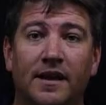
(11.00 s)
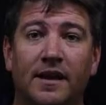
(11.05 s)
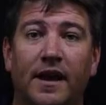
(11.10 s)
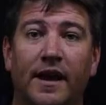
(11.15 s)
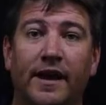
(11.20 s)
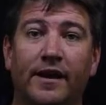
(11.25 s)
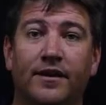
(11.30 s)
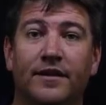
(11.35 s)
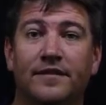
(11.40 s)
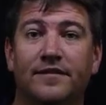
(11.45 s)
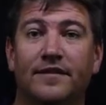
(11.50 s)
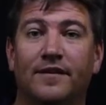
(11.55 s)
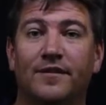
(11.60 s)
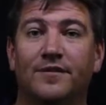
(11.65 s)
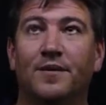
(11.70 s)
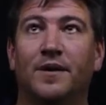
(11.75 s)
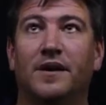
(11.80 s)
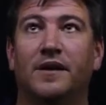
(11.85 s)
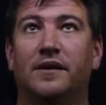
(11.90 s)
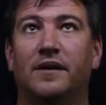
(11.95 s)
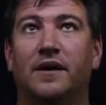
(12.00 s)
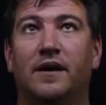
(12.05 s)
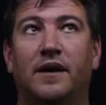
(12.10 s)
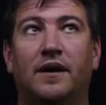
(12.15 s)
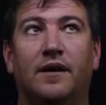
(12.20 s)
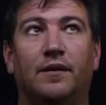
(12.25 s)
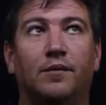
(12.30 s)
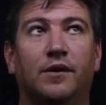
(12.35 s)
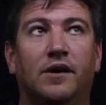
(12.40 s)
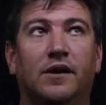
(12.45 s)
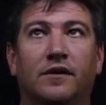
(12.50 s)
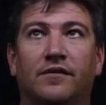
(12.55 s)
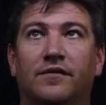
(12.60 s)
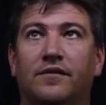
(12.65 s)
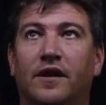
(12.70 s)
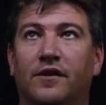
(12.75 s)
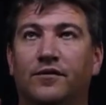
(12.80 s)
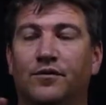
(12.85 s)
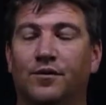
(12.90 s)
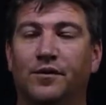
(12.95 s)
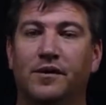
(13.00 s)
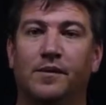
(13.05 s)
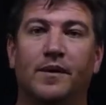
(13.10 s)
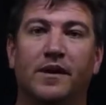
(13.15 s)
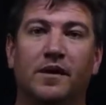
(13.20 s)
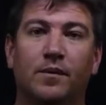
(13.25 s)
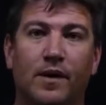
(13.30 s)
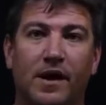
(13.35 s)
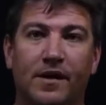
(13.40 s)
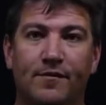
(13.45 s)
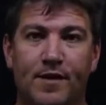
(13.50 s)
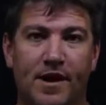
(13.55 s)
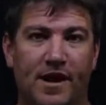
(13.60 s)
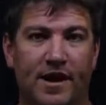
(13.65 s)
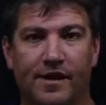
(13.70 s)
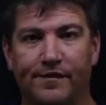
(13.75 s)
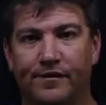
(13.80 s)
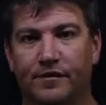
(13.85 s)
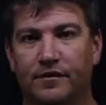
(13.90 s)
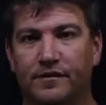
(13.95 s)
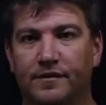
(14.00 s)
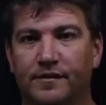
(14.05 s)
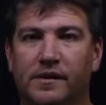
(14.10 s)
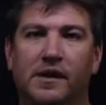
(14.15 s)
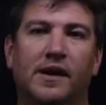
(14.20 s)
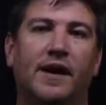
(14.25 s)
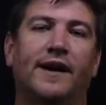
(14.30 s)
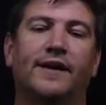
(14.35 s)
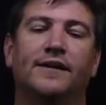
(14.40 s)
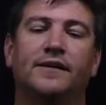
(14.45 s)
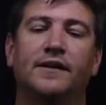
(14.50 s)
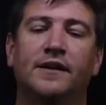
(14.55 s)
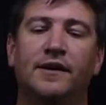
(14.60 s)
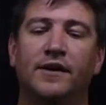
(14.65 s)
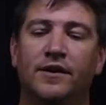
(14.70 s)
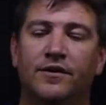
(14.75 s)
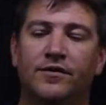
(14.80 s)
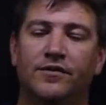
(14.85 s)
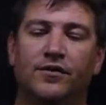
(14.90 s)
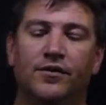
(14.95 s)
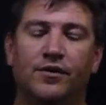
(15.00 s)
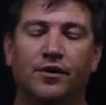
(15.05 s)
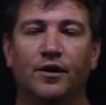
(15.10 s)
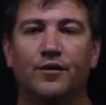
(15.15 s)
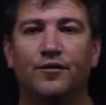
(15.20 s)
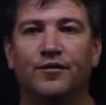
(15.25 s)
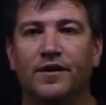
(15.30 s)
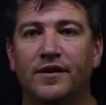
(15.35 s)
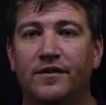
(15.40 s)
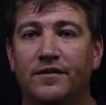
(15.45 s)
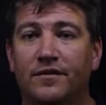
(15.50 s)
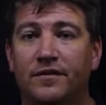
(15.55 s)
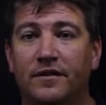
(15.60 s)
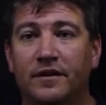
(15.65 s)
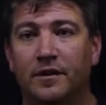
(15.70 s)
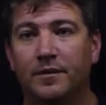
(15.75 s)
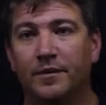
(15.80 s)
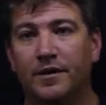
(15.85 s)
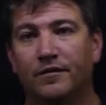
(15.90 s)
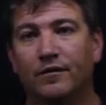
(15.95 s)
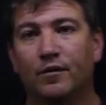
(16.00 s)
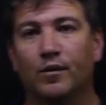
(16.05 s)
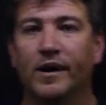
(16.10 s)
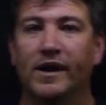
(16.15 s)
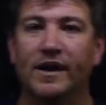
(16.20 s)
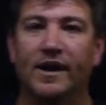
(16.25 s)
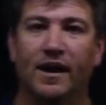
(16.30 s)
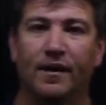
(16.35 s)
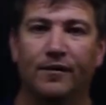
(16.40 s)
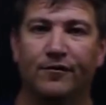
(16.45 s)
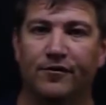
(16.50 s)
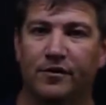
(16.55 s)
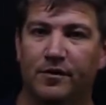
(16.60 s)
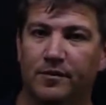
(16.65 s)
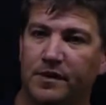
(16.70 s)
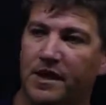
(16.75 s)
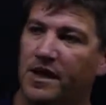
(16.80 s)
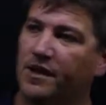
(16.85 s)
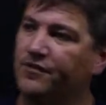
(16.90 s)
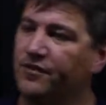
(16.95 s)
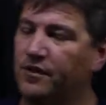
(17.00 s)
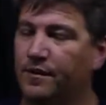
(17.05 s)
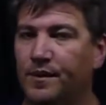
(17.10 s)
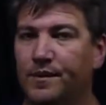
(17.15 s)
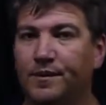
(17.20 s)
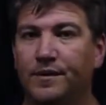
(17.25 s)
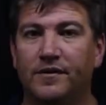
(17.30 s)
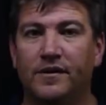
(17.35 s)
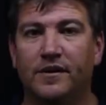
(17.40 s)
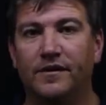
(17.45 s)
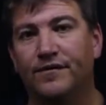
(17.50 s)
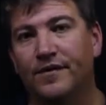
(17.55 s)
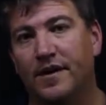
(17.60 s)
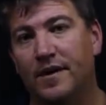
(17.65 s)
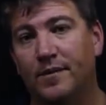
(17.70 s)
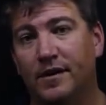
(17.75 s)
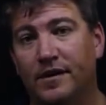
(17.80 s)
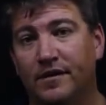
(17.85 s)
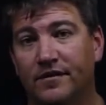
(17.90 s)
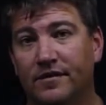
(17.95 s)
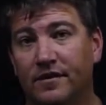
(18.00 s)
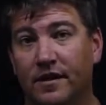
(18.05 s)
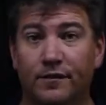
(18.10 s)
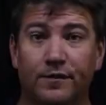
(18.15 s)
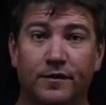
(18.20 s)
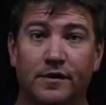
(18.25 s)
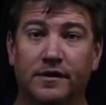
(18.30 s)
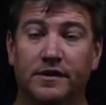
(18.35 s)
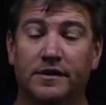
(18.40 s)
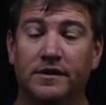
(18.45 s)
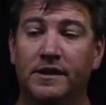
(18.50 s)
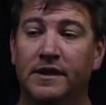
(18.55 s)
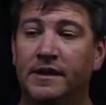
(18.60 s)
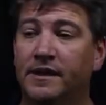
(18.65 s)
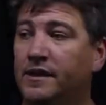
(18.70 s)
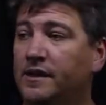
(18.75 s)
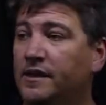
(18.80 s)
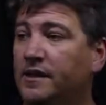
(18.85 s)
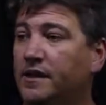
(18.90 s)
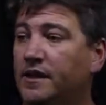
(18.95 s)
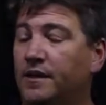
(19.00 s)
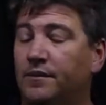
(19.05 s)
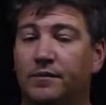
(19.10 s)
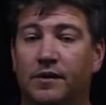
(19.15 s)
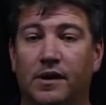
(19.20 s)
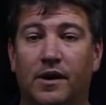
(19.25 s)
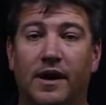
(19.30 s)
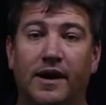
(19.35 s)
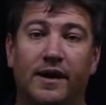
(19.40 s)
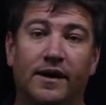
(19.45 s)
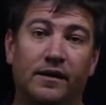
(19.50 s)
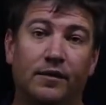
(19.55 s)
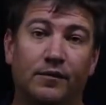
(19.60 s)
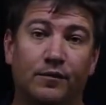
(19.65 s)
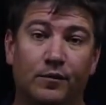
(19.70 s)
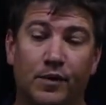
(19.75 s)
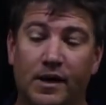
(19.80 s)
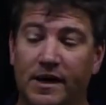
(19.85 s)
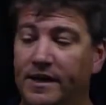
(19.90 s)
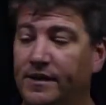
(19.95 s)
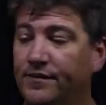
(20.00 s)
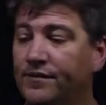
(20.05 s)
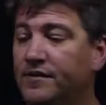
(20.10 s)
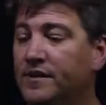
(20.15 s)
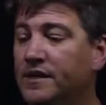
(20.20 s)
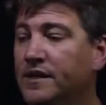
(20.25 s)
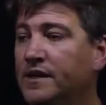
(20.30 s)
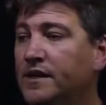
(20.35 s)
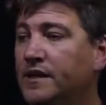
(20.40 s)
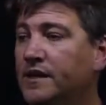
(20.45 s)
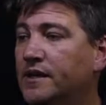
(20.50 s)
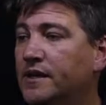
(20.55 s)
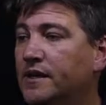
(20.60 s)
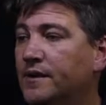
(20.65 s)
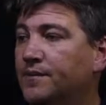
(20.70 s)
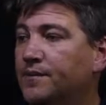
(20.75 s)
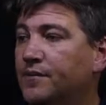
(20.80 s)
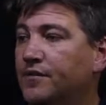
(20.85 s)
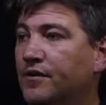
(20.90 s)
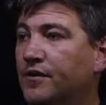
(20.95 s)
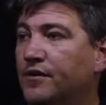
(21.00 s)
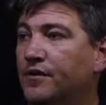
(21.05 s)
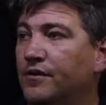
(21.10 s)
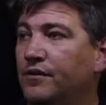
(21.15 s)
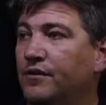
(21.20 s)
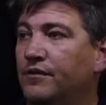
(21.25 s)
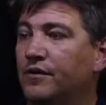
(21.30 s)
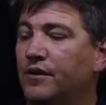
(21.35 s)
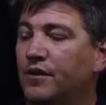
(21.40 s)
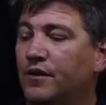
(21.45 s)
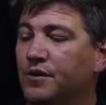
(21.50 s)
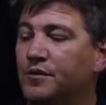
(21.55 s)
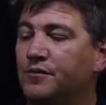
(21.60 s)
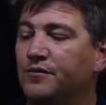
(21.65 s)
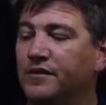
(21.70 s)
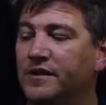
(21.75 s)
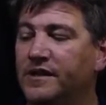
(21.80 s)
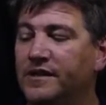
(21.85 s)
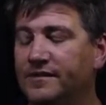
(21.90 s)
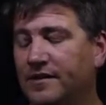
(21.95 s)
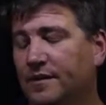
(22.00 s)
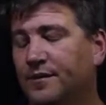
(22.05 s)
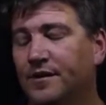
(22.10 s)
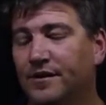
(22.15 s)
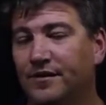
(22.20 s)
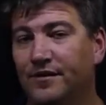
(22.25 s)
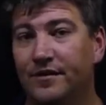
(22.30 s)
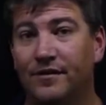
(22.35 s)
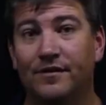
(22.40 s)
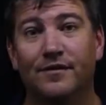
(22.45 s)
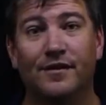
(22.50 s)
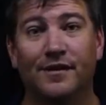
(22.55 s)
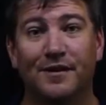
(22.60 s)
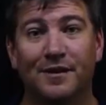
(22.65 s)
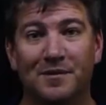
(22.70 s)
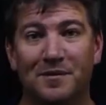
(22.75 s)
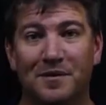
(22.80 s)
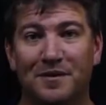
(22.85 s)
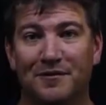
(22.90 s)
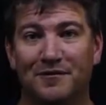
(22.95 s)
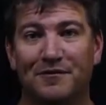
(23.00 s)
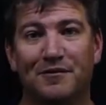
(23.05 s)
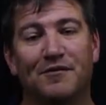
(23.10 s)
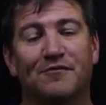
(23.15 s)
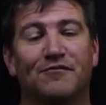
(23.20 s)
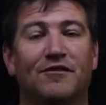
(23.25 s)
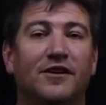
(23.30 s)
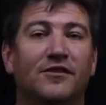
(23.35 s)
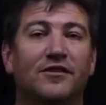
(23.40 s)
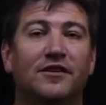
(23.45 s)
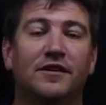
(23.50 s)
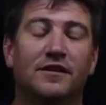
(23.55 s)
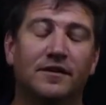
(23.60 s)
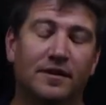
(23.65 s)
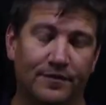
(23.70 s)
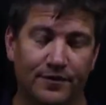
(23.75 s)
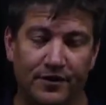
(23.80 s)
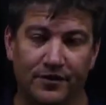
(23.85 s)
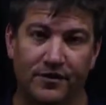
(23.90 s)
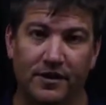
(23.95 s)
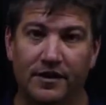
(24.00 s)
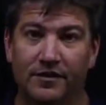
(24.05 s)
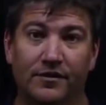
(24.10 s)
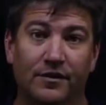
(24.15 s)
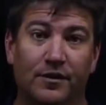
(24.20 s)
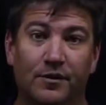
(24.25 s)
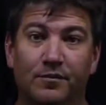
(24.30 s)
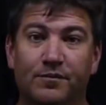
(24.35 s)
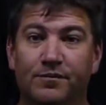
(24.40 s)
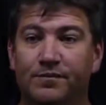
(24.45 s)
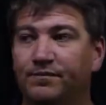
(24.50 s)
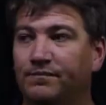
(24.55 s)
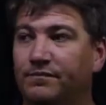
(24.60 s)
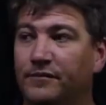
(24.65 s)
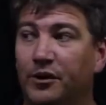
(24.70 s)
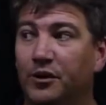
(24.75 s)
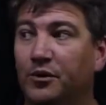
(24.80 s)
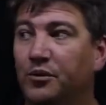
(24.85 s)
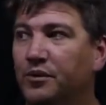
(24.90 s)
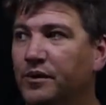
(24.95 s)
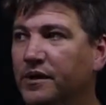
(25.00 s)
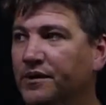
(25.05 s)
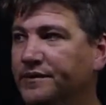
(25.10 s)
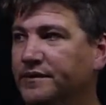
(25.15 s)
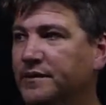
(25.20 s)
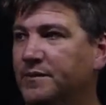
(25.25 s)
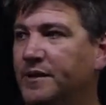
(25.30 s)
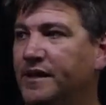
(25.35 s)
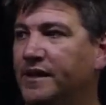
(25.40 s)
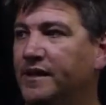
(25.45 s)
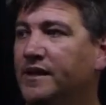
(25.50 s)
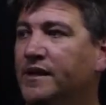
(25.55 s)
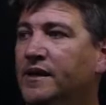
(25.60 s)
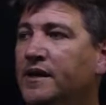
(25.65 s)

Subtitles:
Hey guys, in this one we're going to start talking about the wave behaviour of light. So hopefully this is a little bit of a recap from last year where we did a fair bit of stuff on light and on waves. So hopefully some of this is a little bit of a refresher. Obviously it's not all going to be.